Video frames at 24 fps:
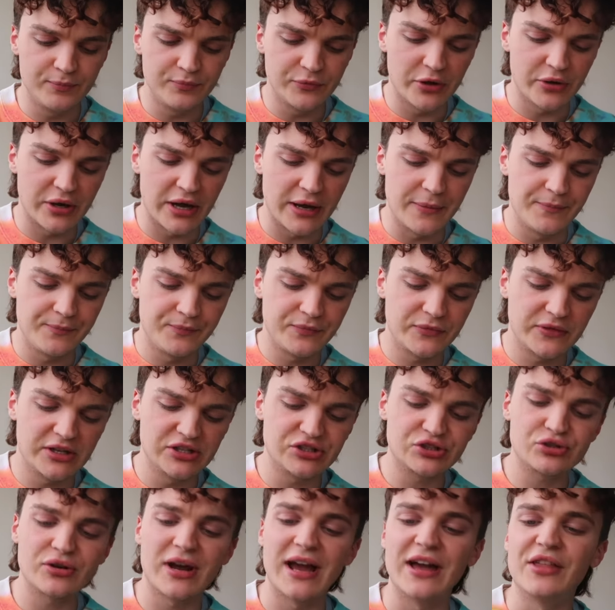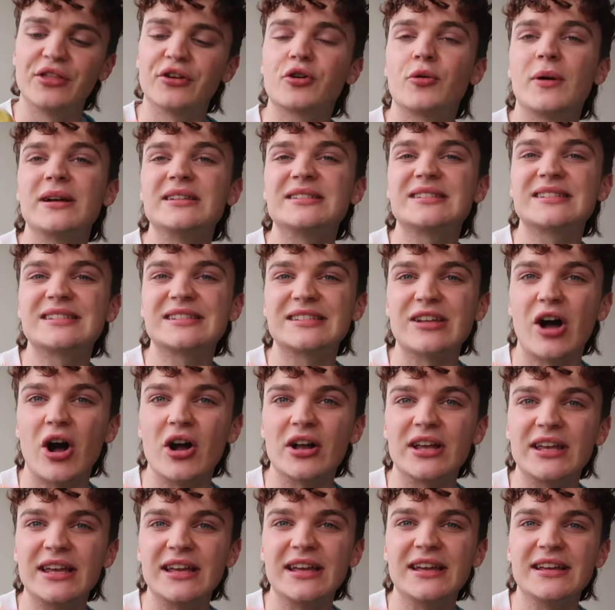Okay, let's try it. They're quite
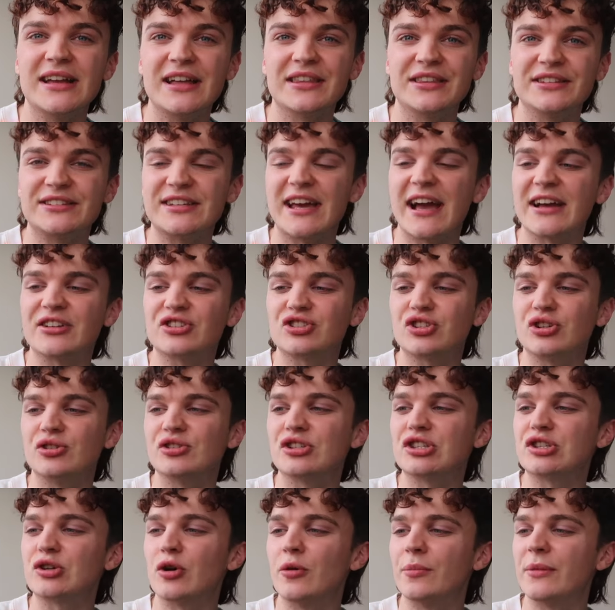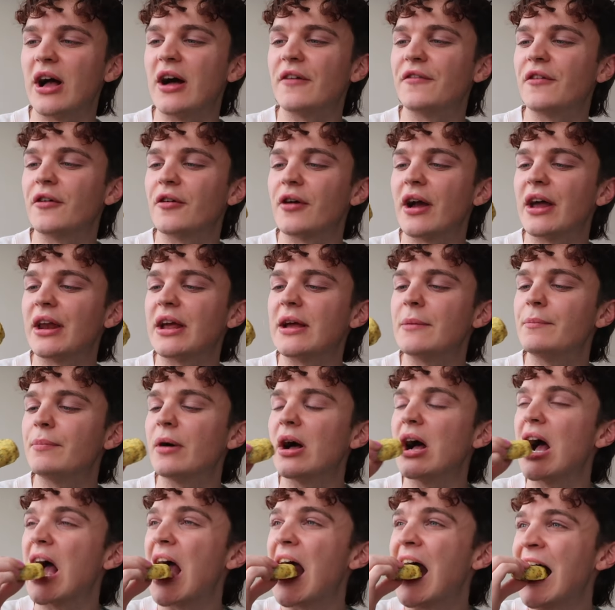soggy. The texture is throwing me off already,
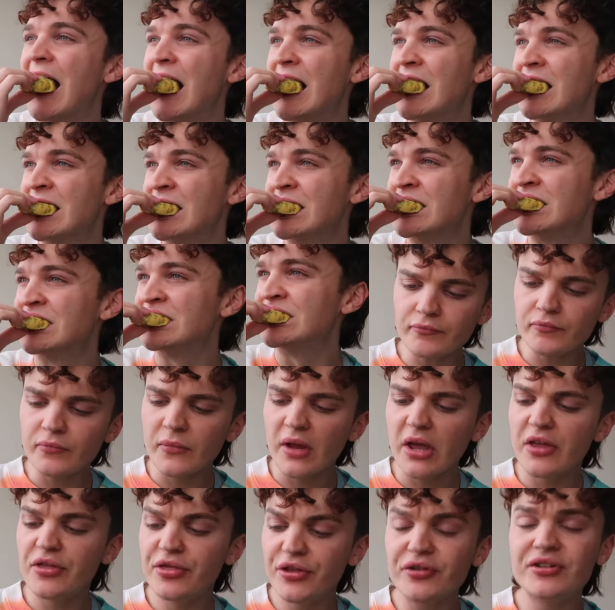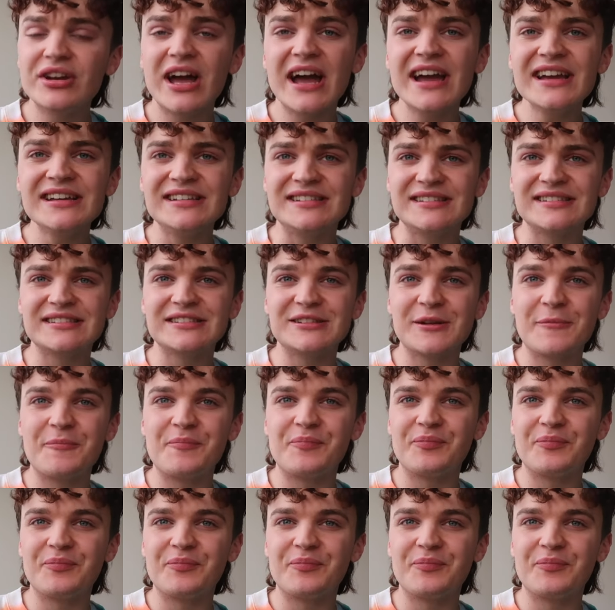but they're nice.